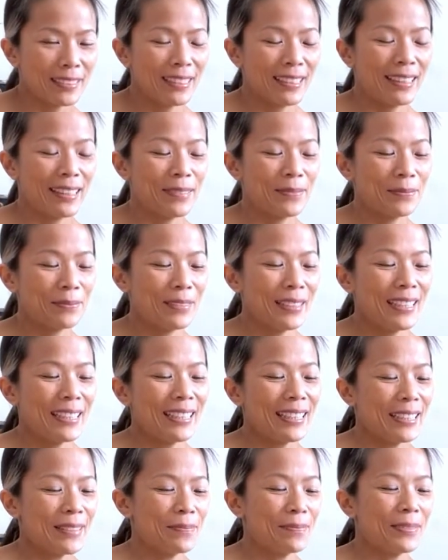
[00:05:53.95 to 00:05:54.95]

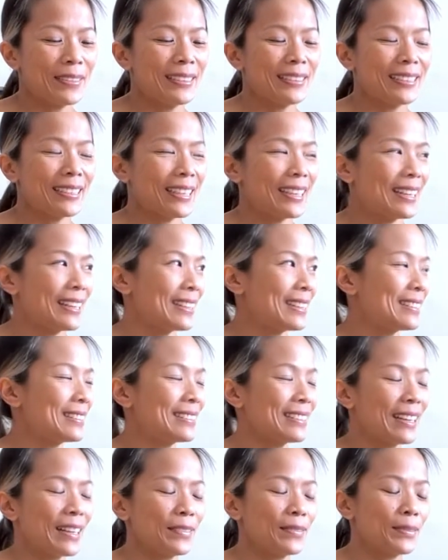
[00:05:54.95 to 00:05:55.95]
in PINCHA
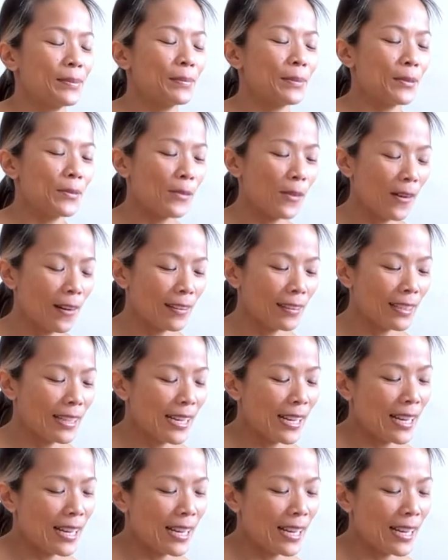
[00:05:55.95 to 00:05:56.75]
aside from the wall.